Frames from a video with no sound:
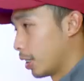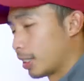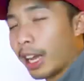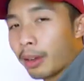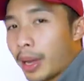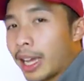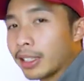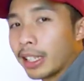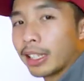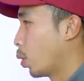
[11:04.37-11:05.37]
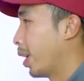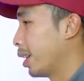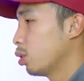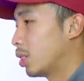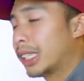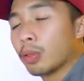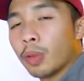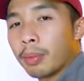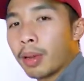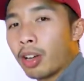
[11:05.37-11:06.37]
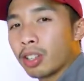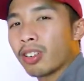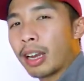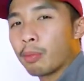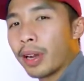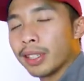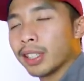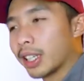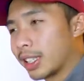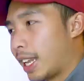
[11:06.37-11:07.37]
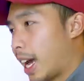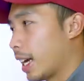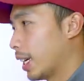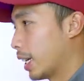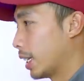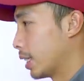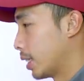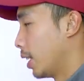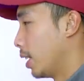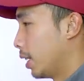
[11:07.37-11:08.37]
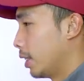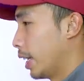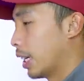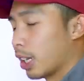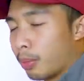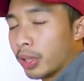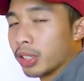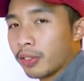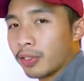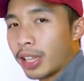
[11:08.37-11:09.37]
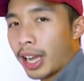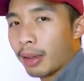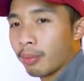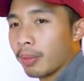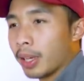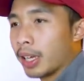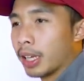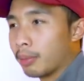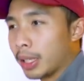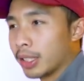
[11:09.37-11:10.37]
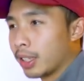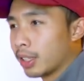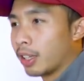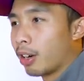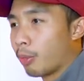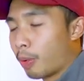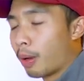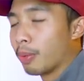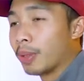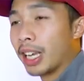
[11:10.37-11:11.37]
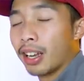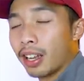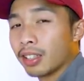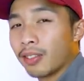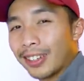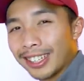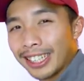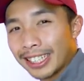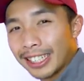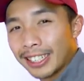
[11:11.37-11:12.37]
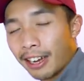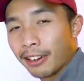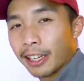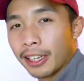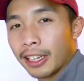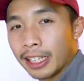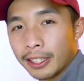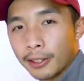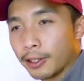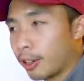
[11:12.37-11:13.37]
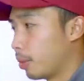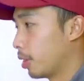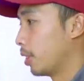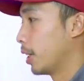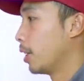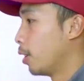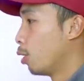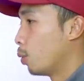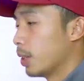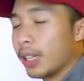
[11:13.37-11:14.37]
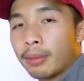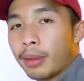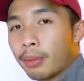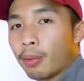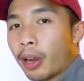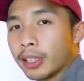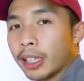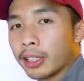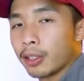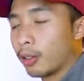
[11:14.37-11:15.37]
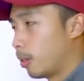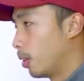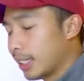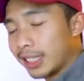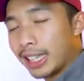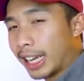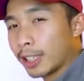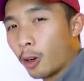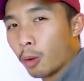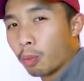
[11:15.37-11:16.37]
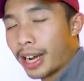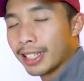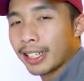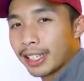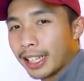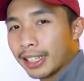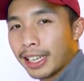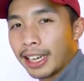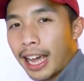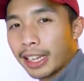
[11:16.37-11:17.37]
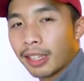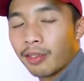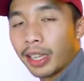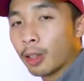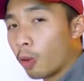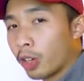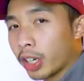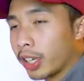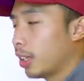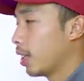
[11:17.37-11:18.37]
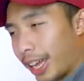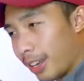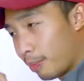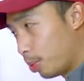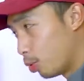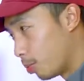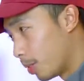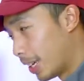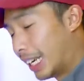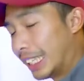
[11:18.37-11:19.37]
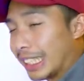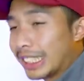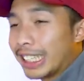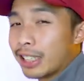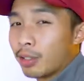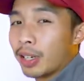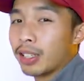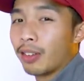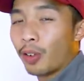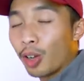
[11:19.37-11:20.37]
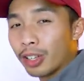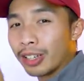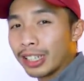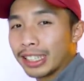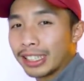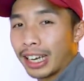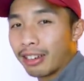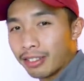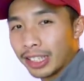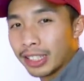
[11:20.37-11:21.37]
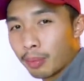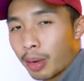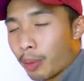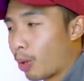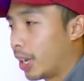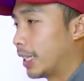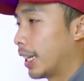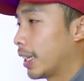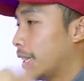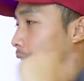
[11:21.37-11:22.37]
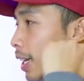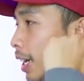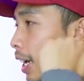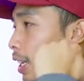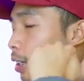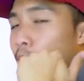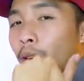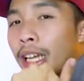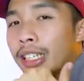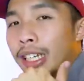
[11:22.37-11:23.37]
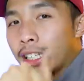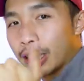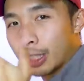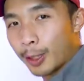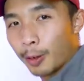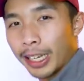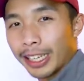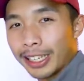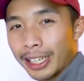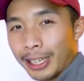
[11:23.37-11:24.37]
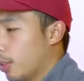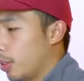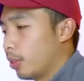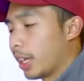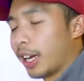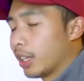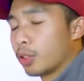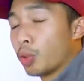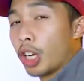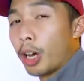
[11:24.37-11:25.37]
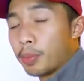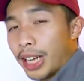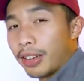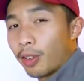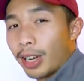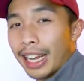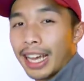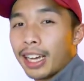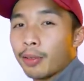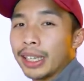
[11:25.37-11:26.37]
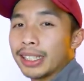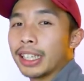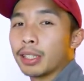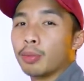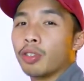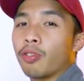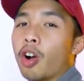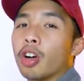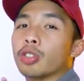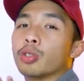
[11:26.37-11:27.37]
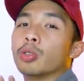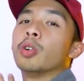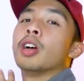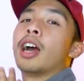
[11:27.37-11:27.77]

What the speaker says: just like magic. So I use this when my AutoCAD project is lagging and it's taking a bunch of time. It means that there are probably a lot of unnecessary linear geometry within my project. So I just select the whole project and then activate overkill, and boom, it just gets rid of all the unnecessary things in my project, and the project is squeaky clean. So yeah, that's one upside for that. Anyways, let's move on to